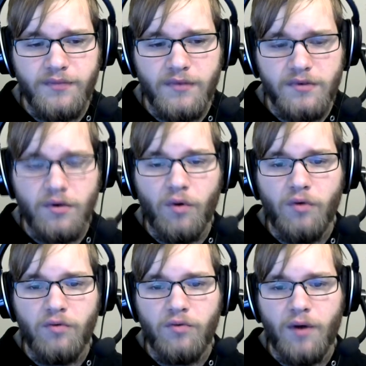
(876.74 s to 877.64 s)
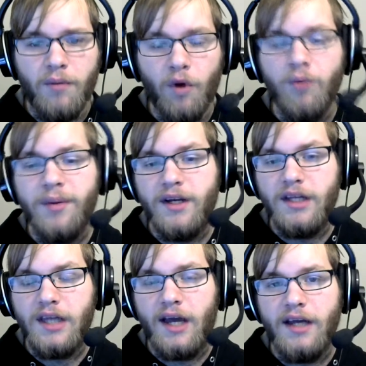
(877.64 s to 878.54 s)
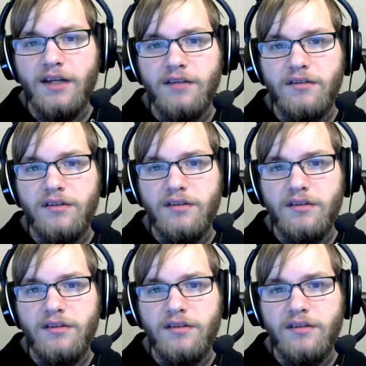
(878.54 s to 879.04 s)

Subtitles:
So I'm hoping that,